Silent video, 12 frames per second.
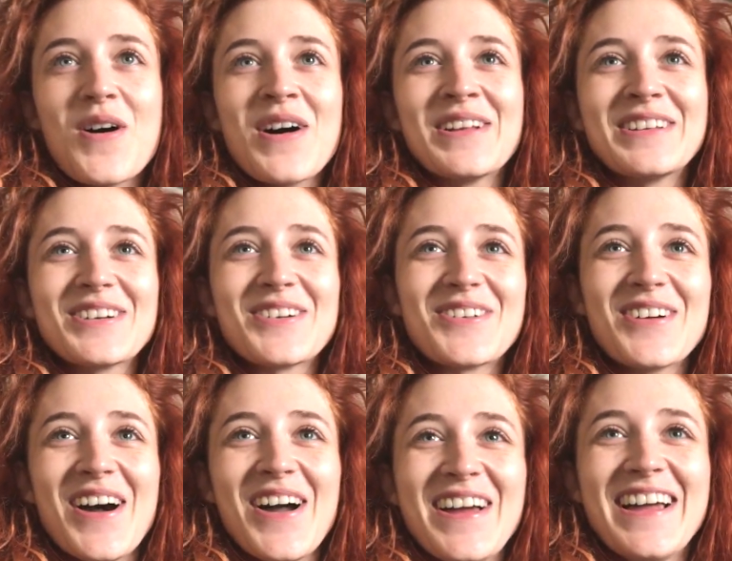Wander
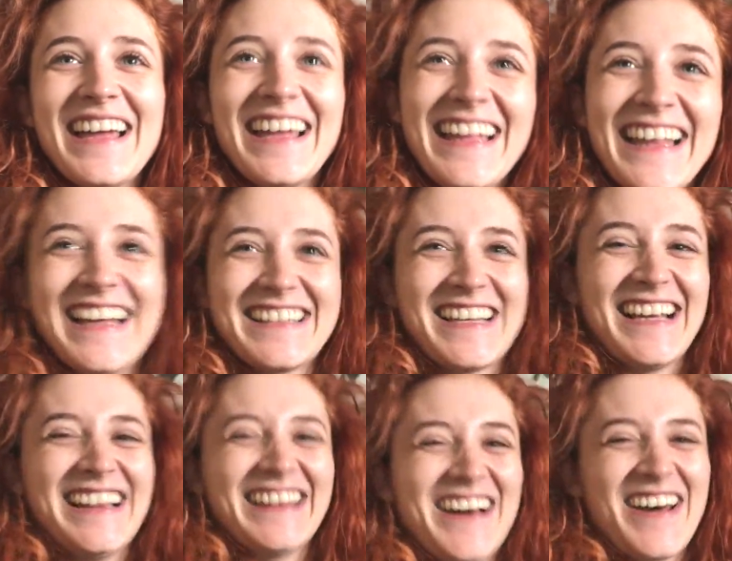around. There's
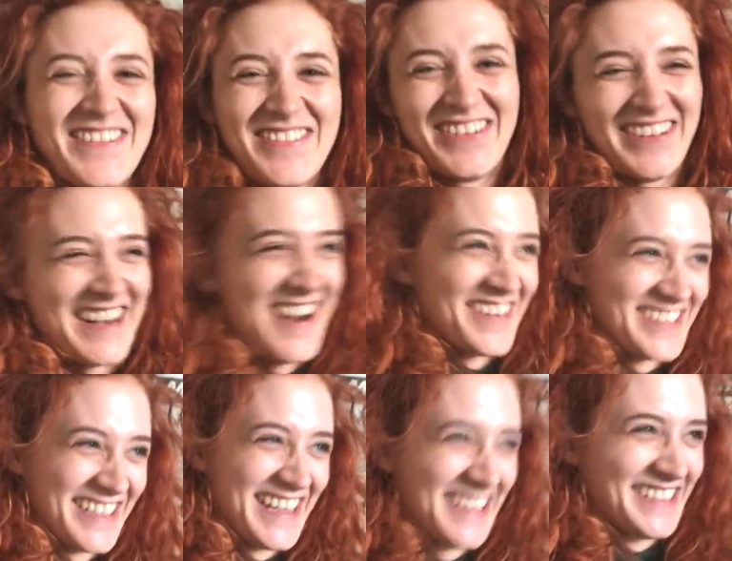a lot of Northern
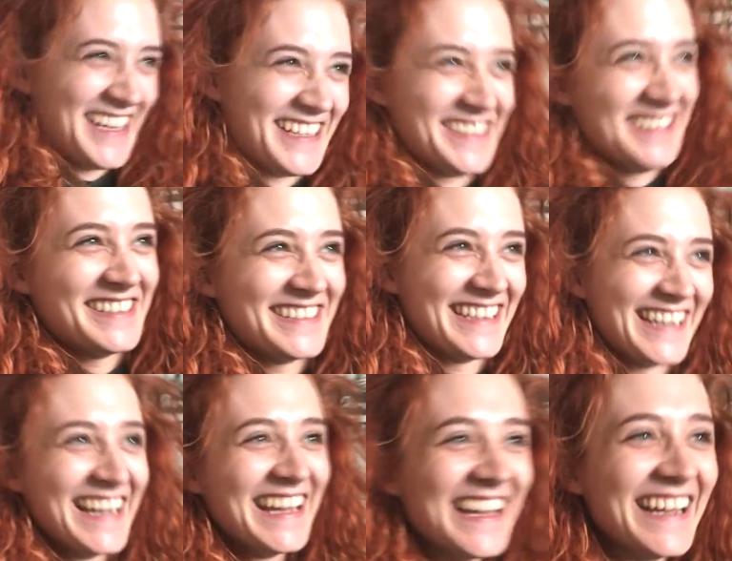Irish in that sentence.
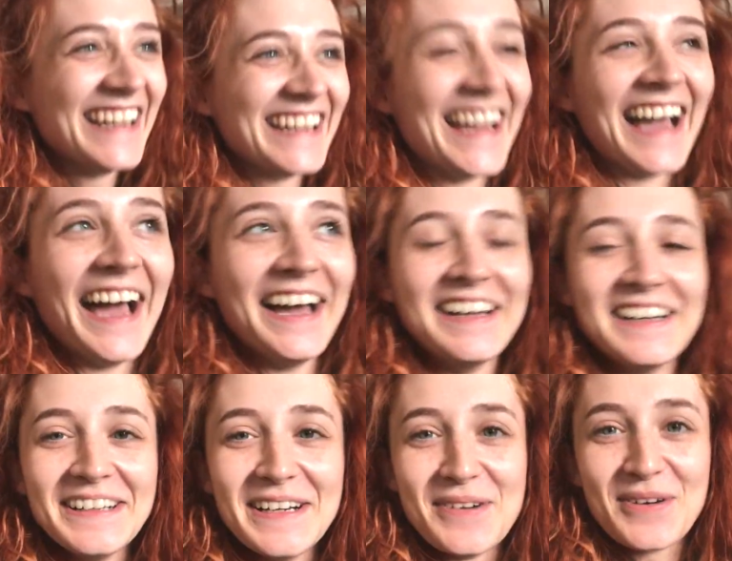Yeah.
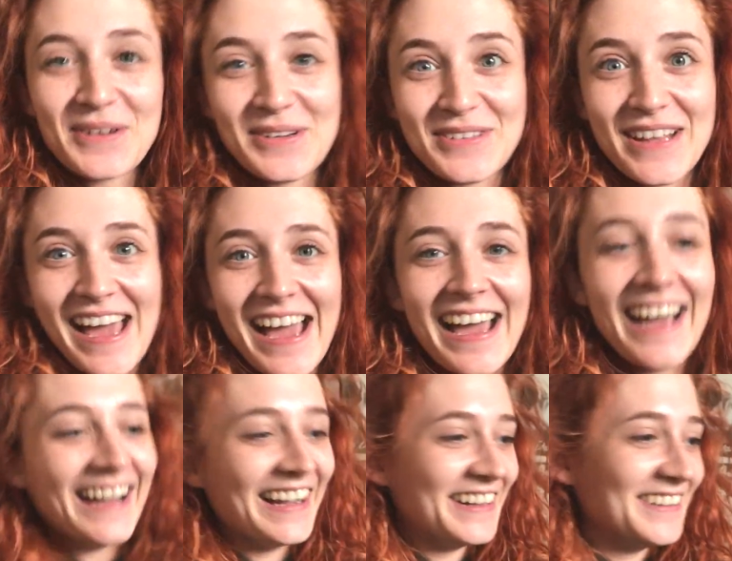We're going to do that.
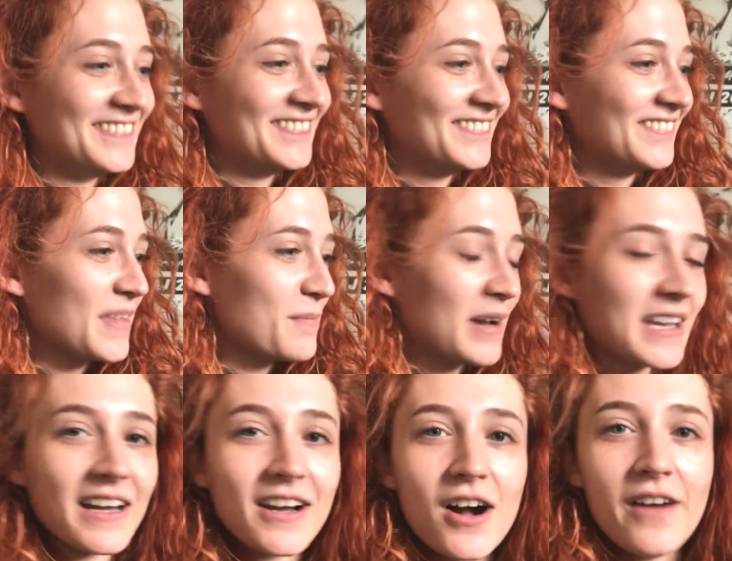
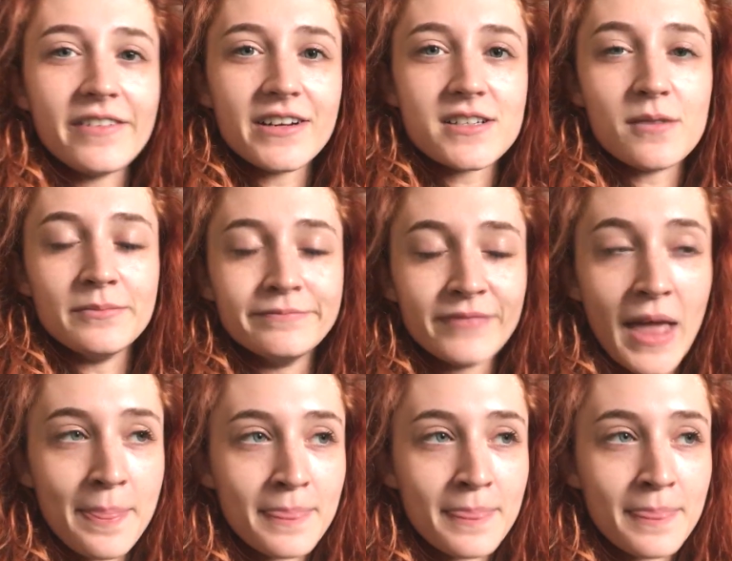Might get a coffee or something.